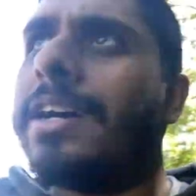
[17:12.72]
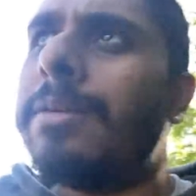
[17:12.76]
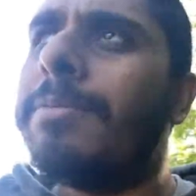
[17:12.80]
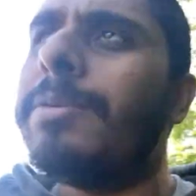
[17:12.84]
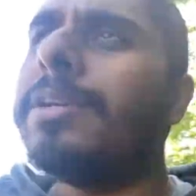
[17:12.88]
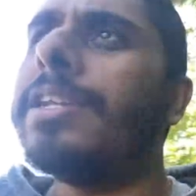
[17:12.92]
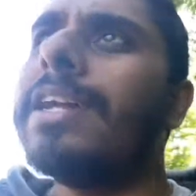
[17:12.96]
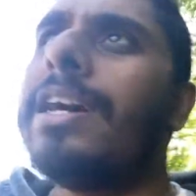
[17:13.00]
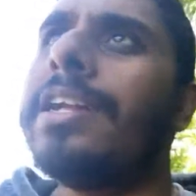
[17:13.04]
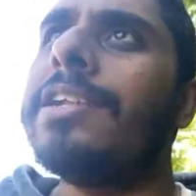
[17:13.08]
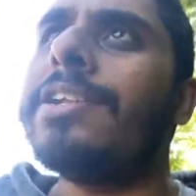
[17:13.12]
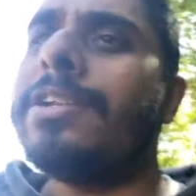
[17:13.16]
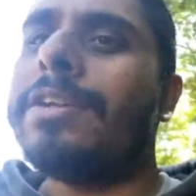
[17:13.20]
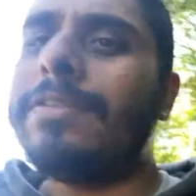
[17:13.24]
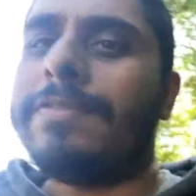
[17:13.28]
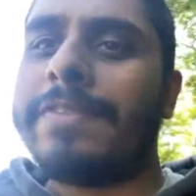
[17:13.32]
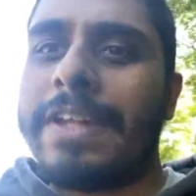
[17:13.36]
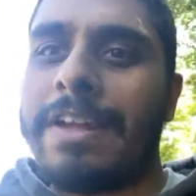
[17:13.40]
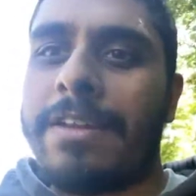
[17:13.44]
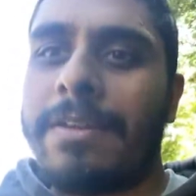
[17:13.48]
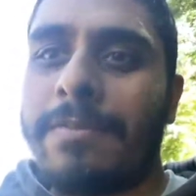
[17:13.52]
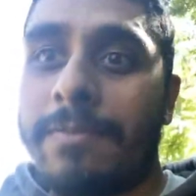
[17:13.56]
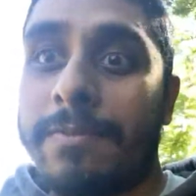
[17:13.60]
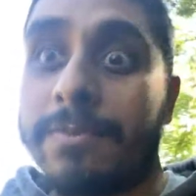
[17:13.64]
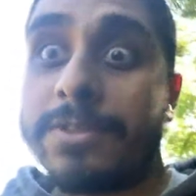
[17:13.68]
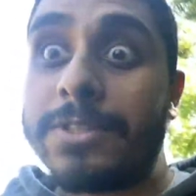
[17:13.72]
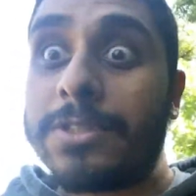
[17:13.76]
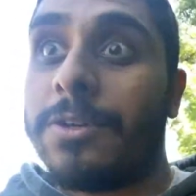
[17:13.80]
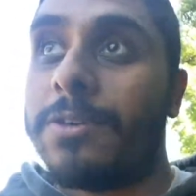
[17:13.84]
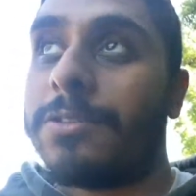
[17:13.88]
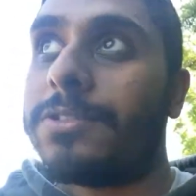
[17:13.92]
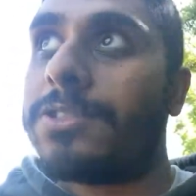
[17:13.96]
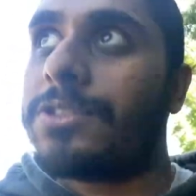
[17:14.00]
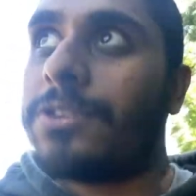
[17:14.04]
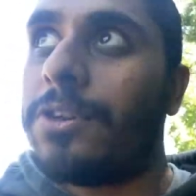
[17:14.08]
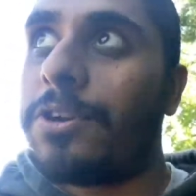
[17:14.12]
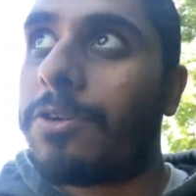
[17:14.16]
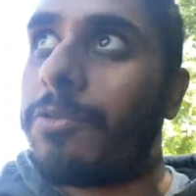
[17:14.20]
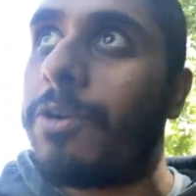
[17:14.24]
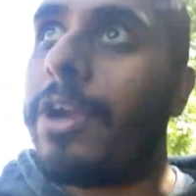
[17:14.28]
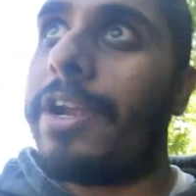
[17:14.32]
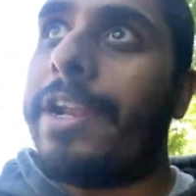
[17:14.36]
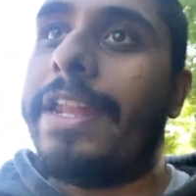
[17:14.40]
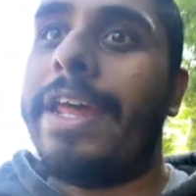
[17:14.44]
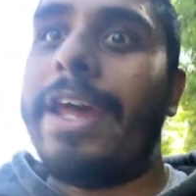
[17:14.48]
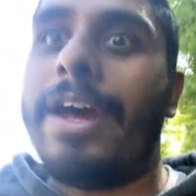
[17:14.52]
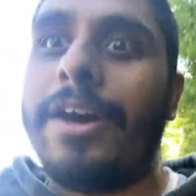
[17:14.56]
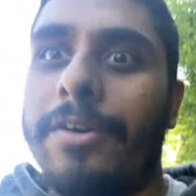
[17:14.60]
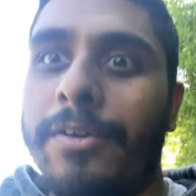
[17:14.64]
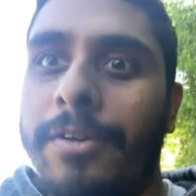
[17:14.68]
mean, I don't know if they have them in stock right
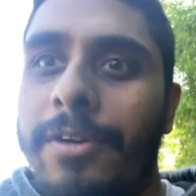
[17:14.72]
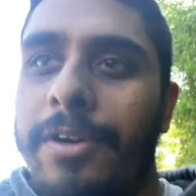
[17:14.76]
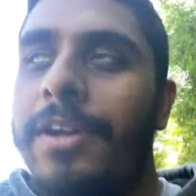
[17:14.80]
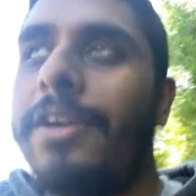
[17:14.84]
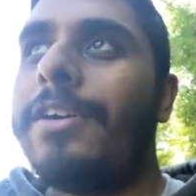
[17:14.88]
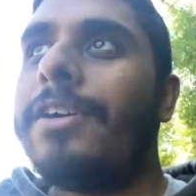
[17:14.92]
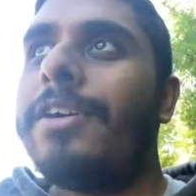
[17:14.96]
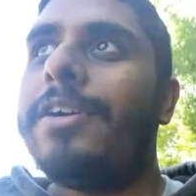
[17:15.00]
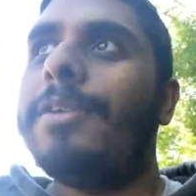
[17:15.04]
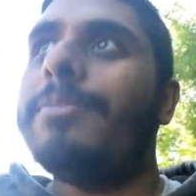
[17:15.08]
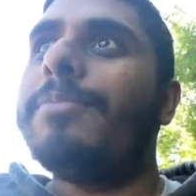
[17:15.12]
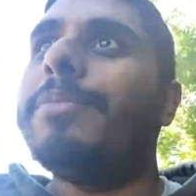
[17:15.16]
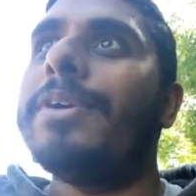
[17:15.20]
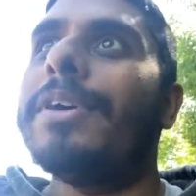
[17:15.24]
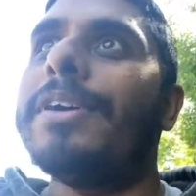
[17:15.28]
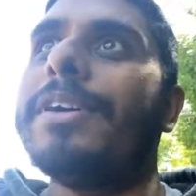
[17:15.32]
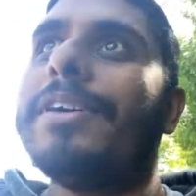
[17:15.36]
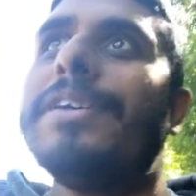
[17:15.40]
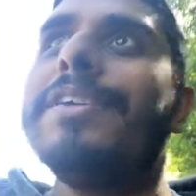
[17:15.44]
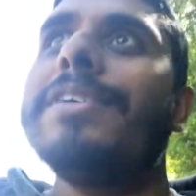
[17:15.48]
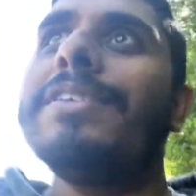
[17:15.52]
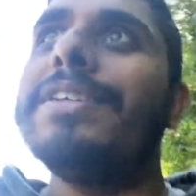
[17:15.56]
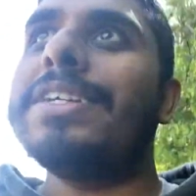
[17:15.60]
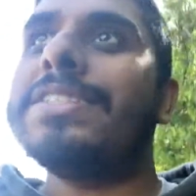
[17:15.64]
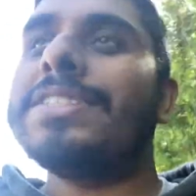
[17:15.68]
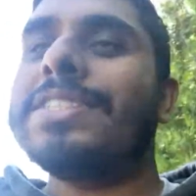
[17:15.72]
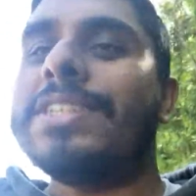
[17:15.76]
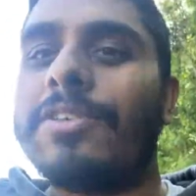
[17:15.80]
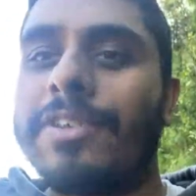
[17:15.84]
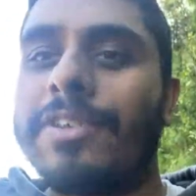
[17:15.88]
now, but they sell